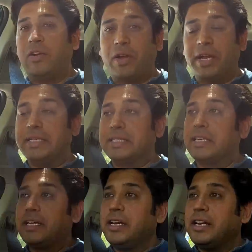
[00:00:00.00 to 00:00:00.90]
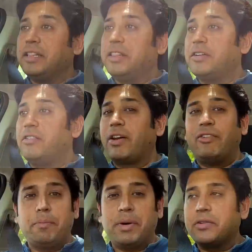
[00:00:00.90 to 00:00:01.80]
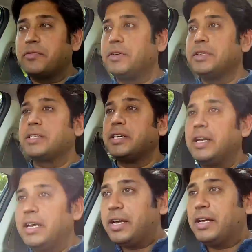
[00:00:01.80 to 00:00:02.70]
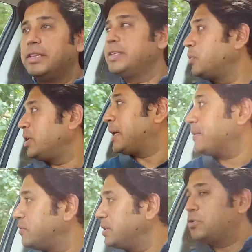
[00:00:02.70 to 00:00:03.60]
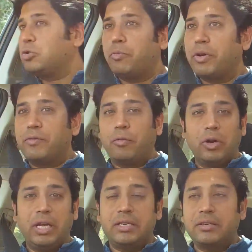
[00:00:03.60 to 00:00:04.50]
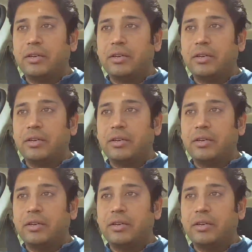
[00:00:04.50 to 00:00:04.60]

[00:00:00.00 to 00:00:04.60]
rides. The driving part first. This one comes with a 2.4 litre